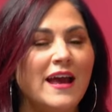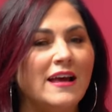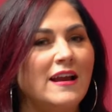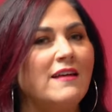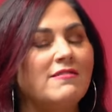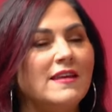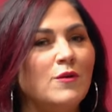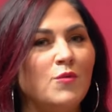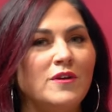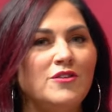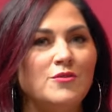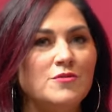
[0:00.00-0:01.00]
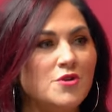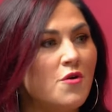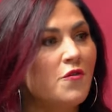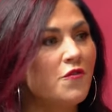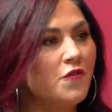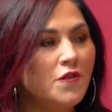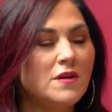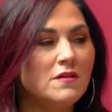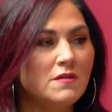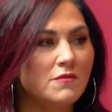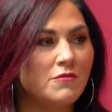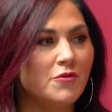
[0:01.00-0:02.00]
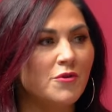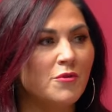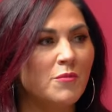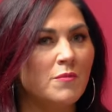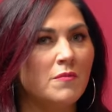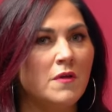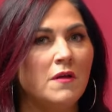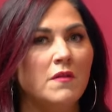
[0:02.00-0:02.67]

And I think when you don't fit in the room,